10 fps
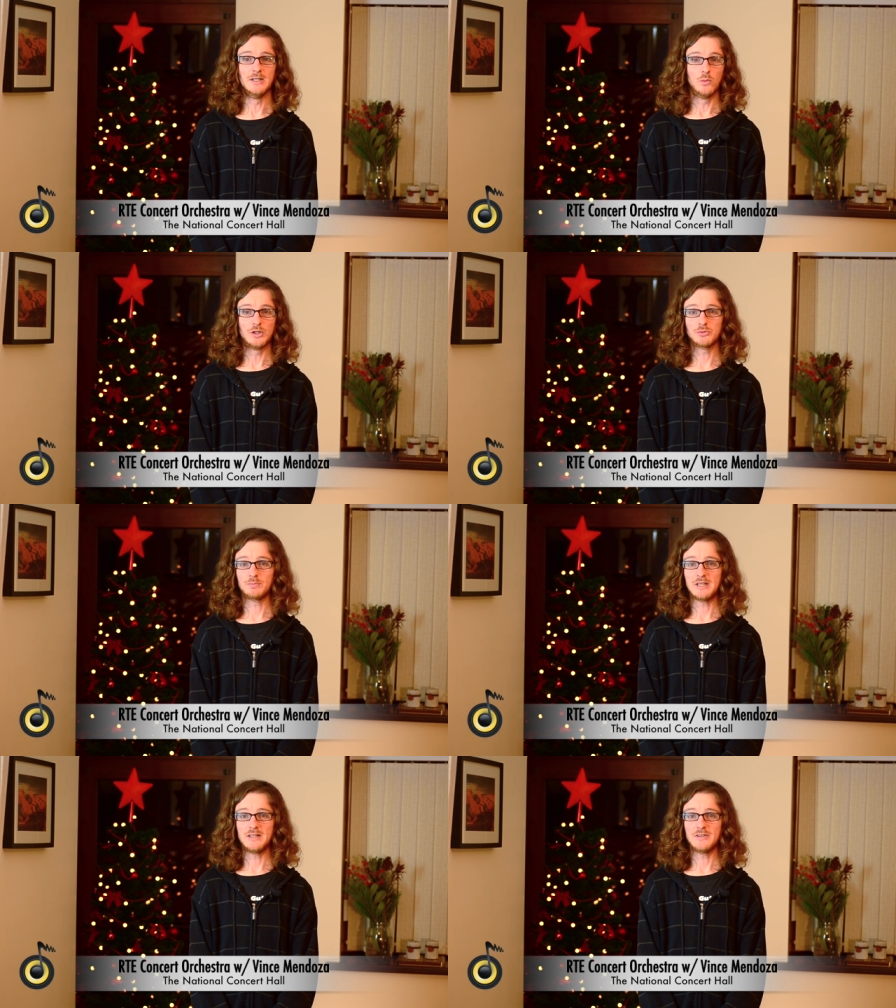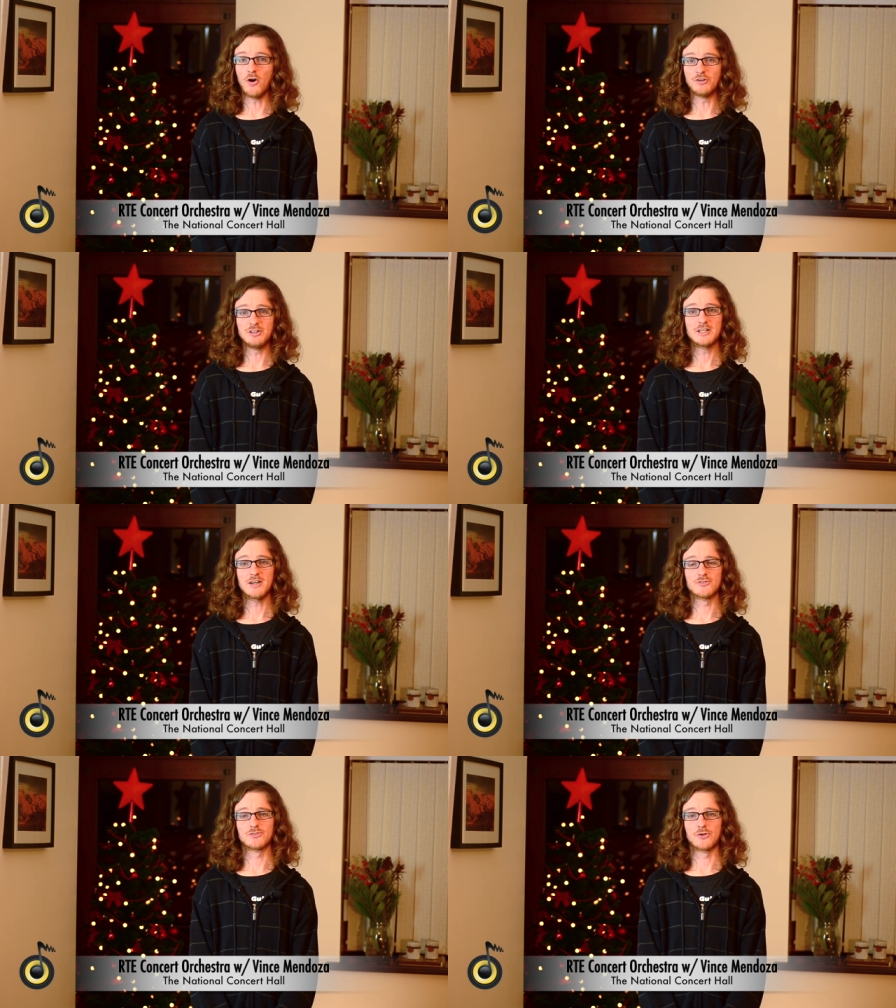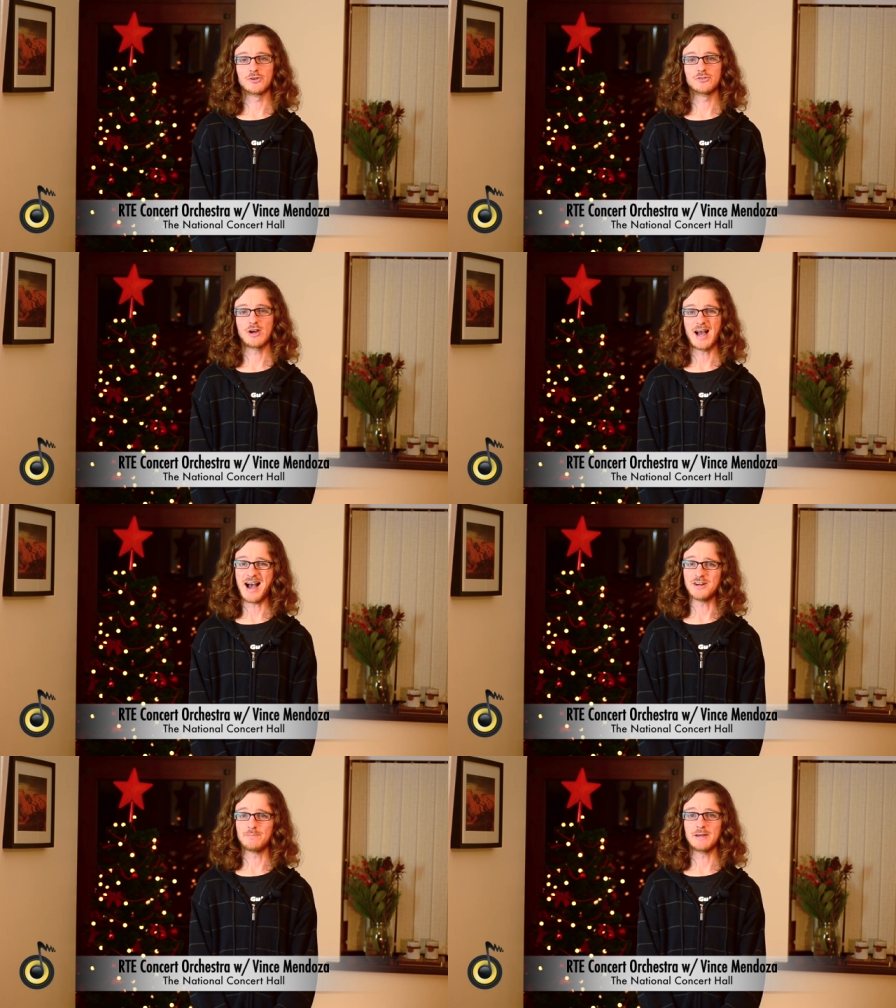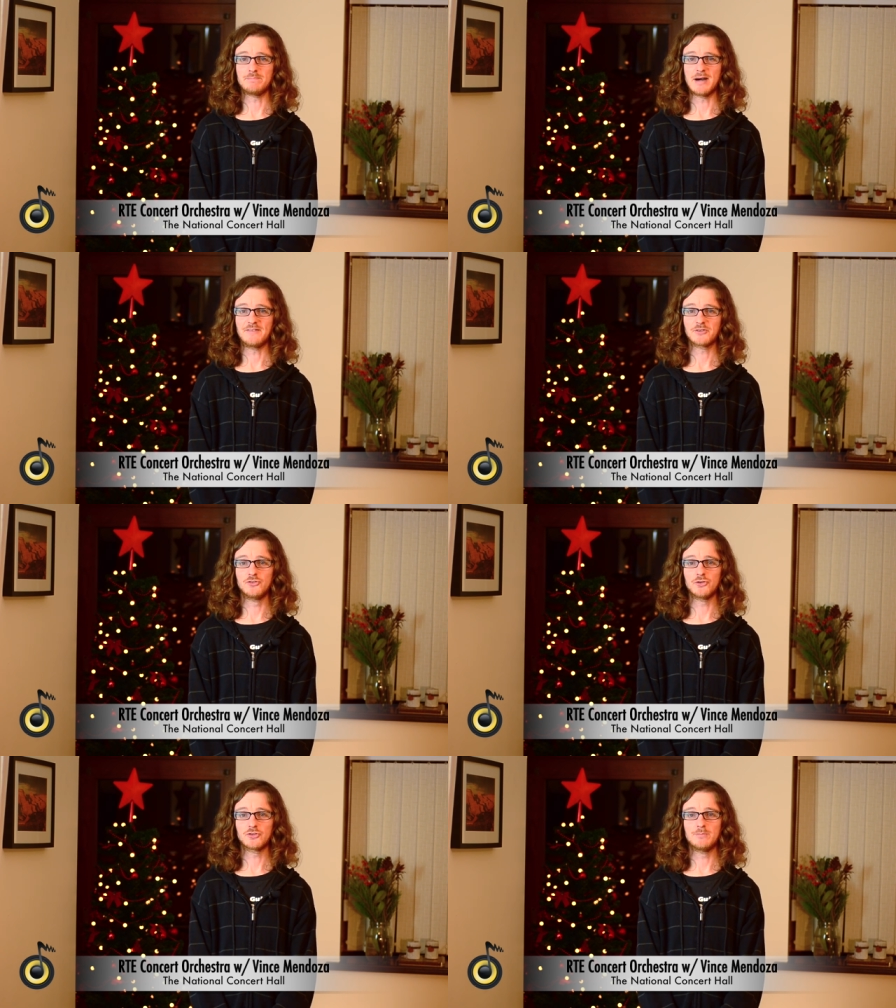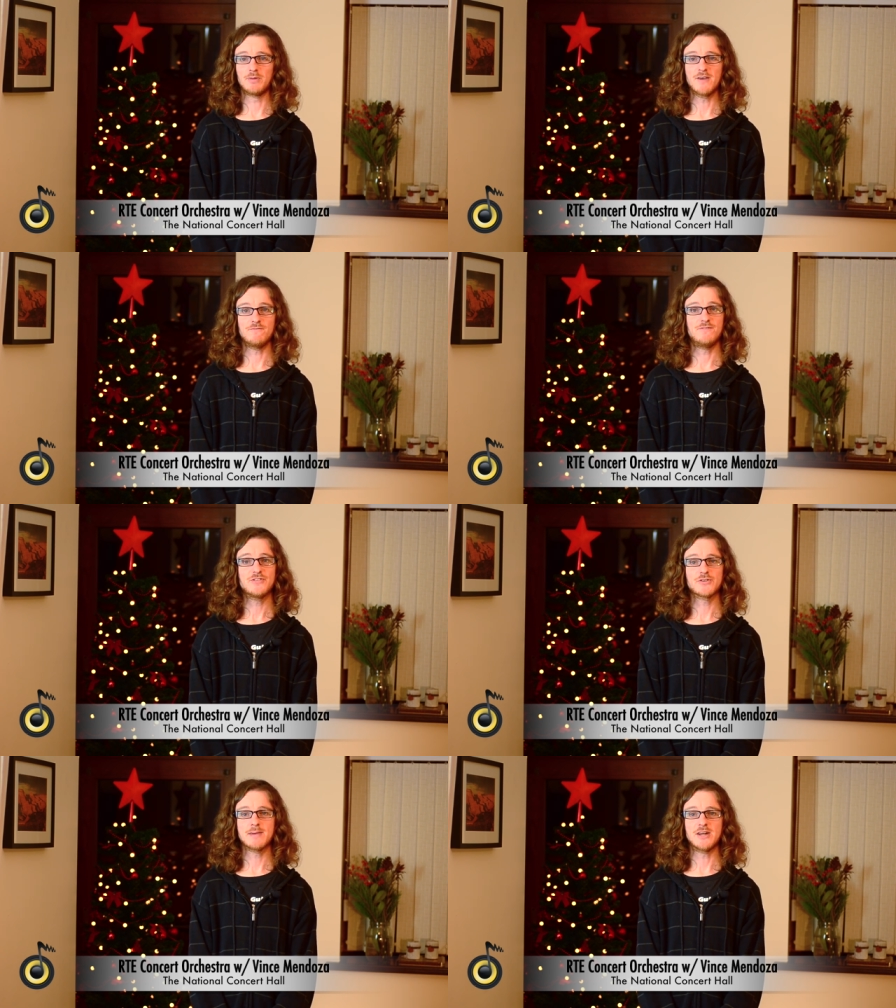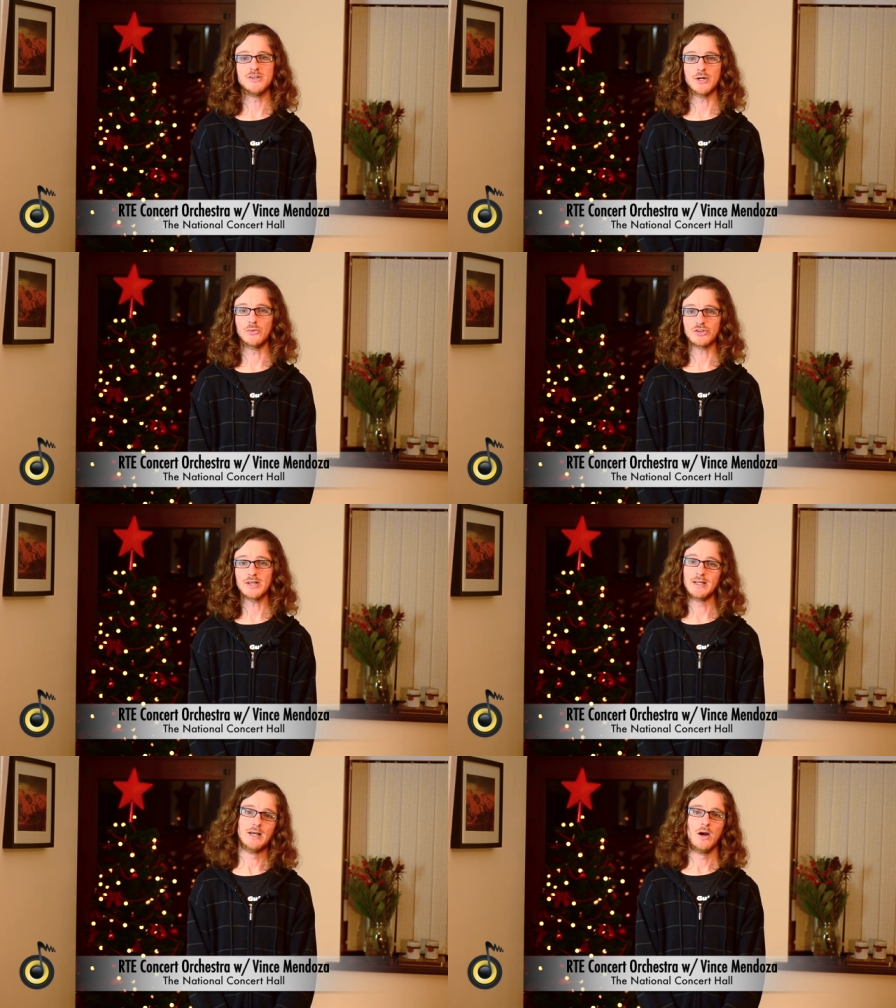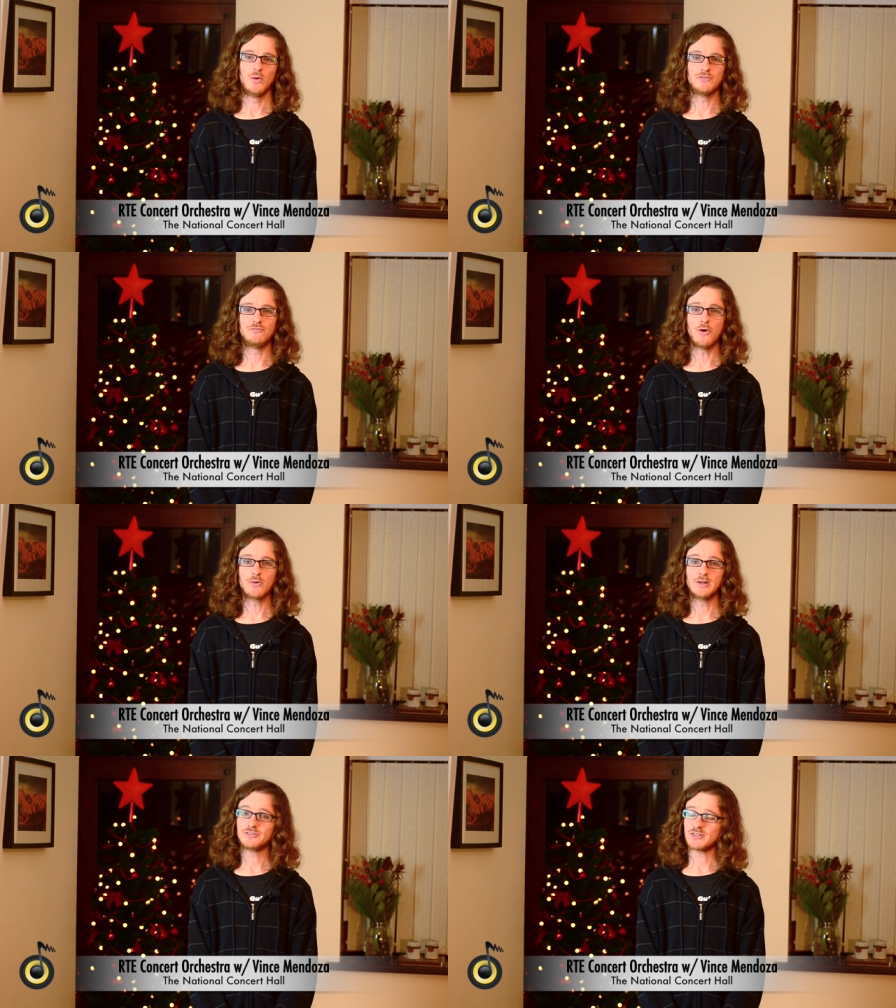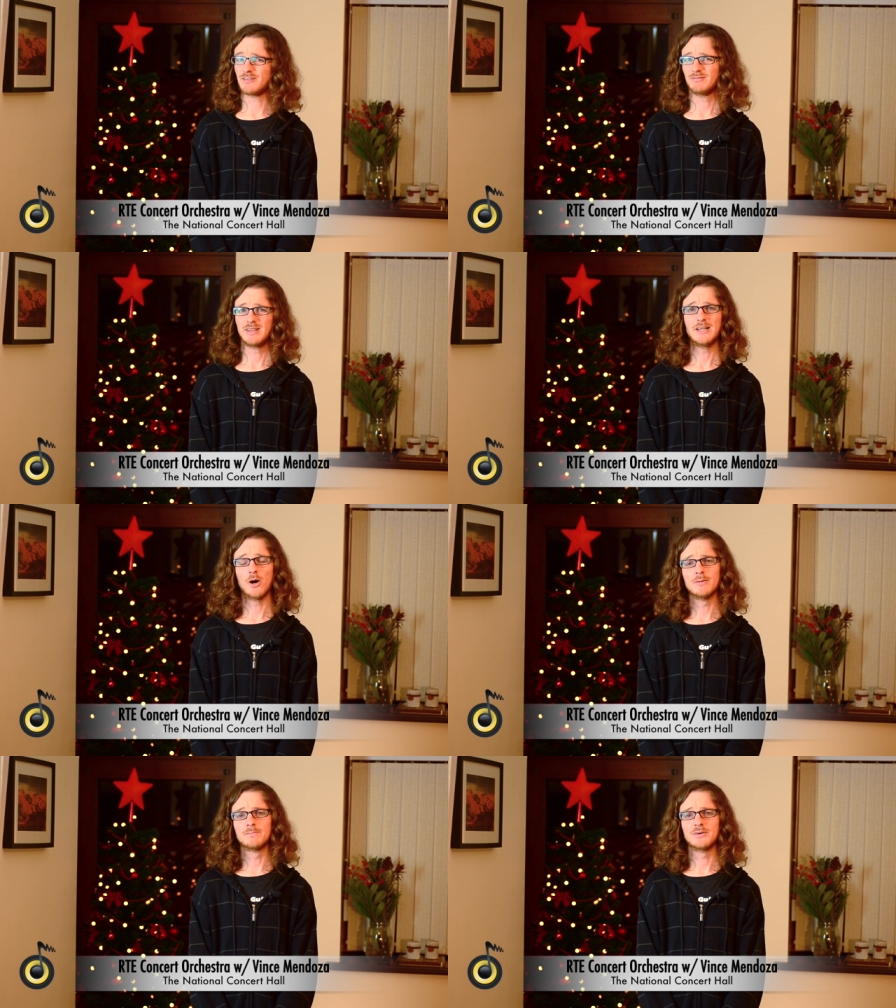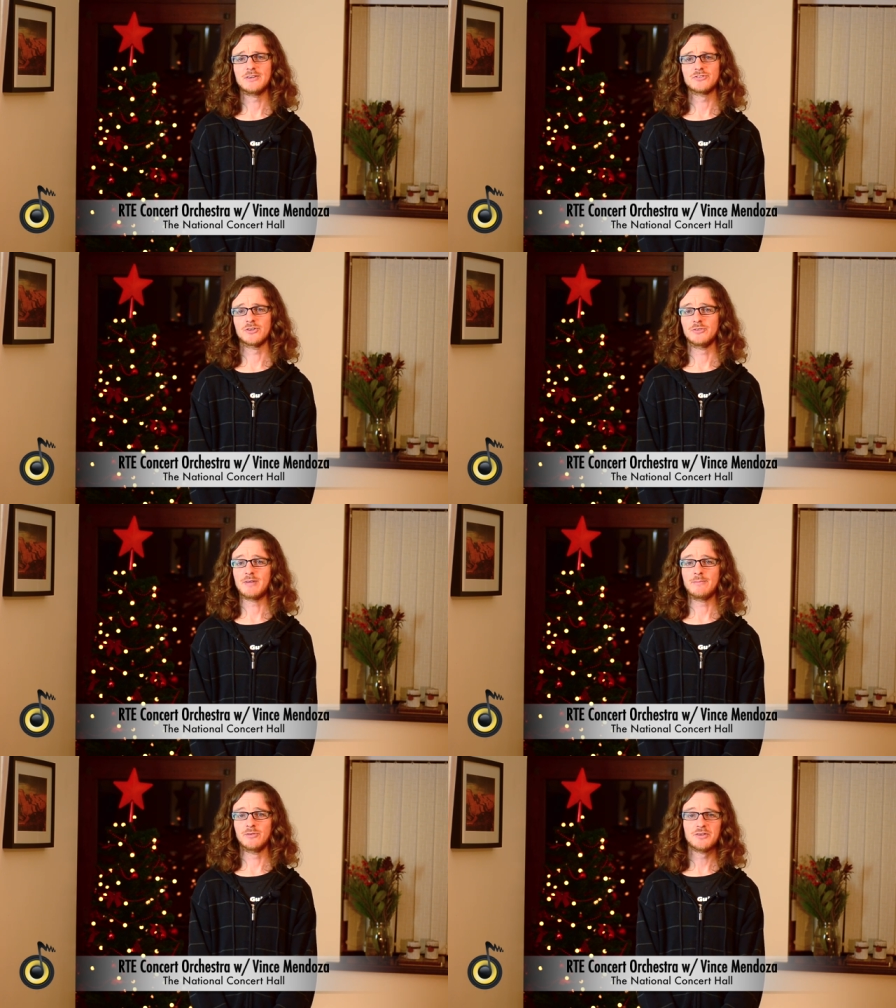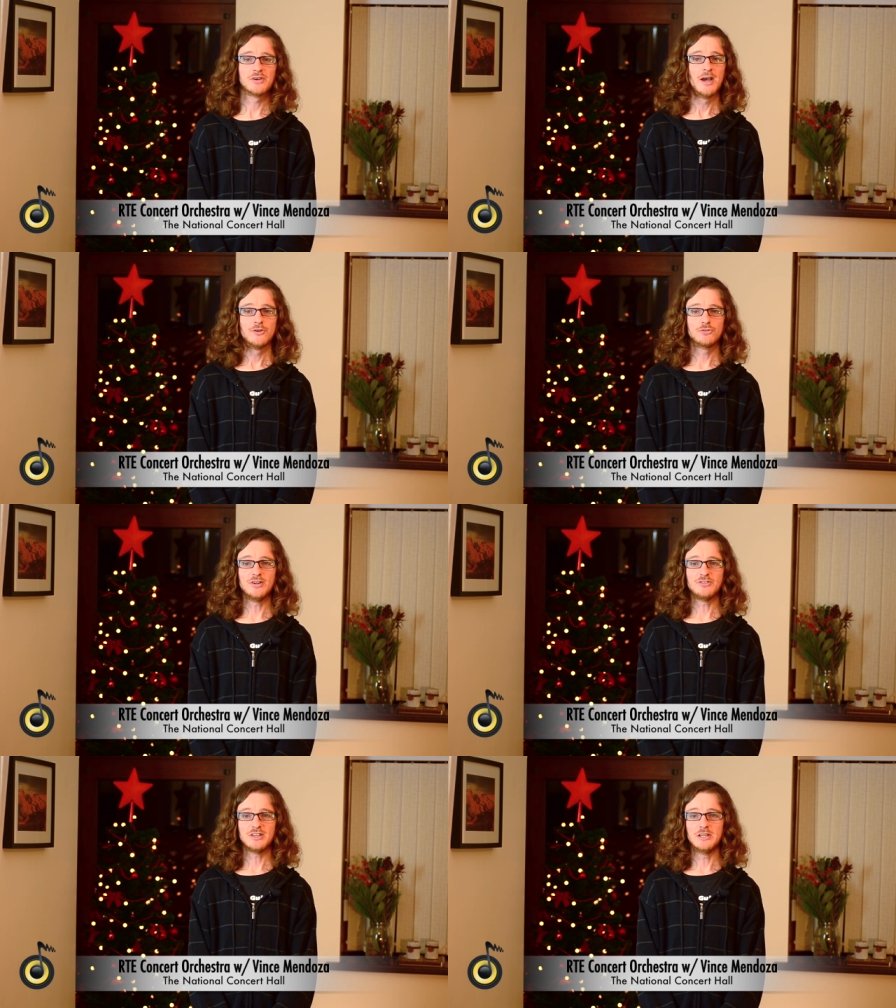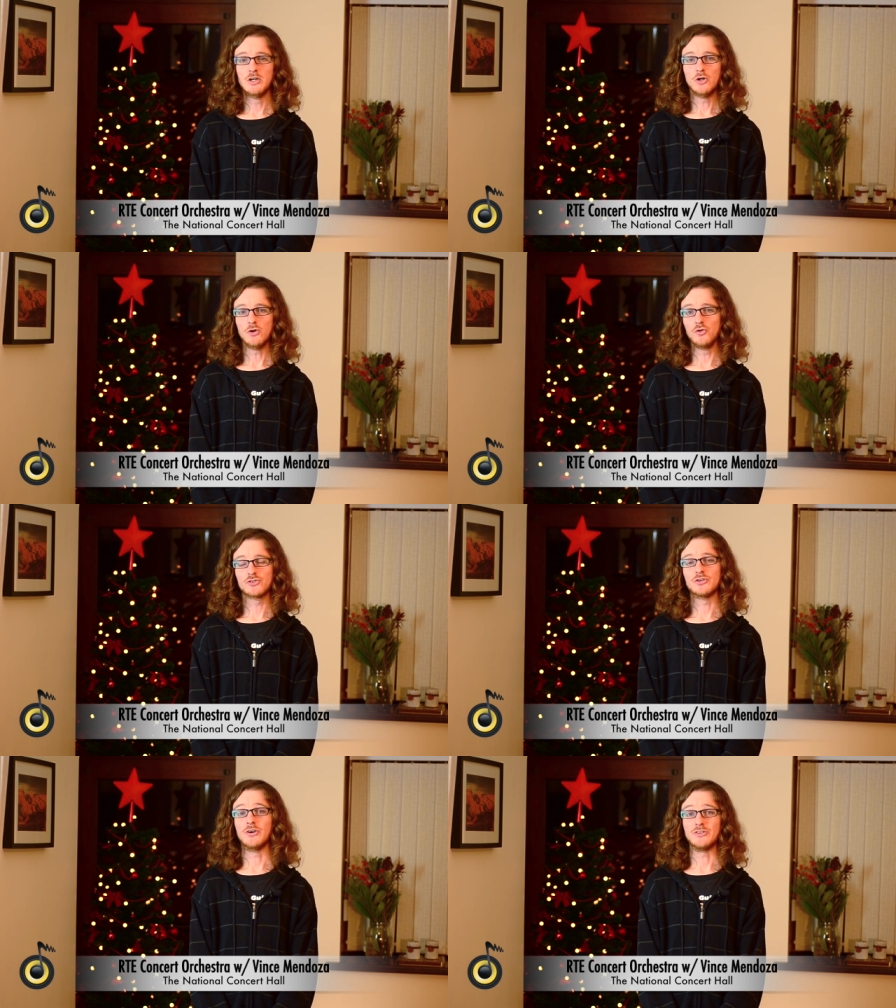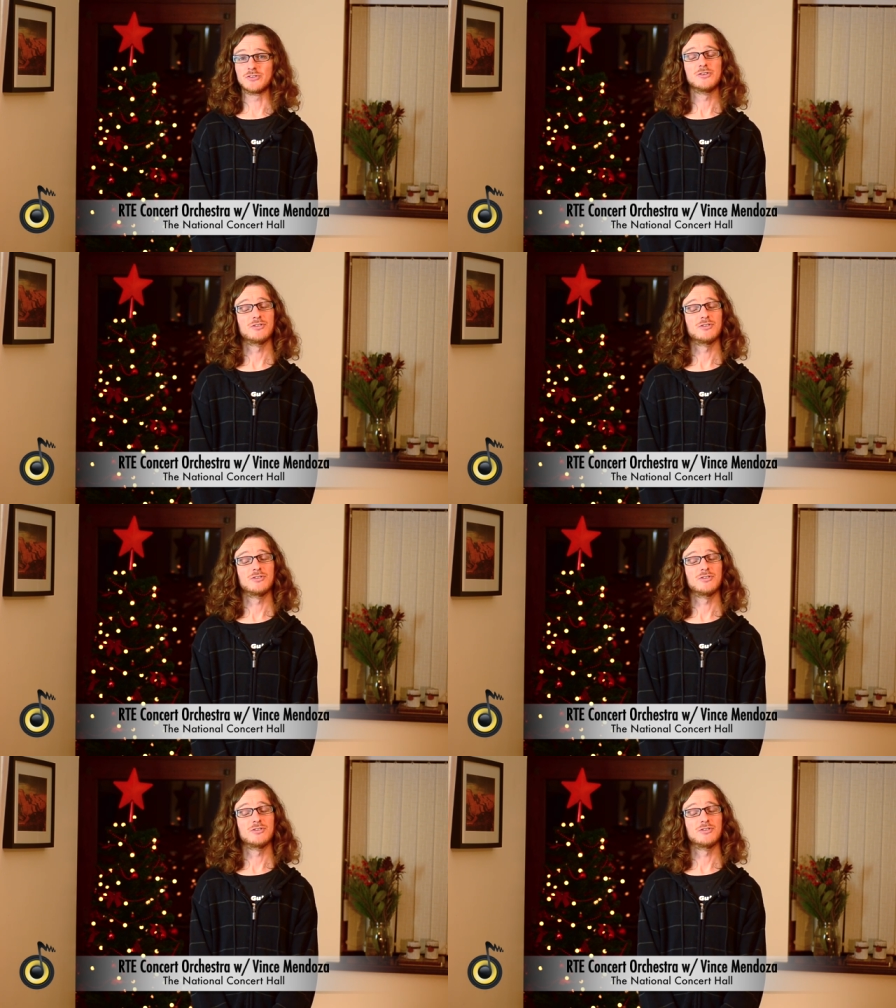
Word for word: which will be the RTE Concert Orchestra and a big band conducted by Vince Mendoza, with vocalist, and I really hope I'm pronouncing her name right, Trinity Oosterhuis.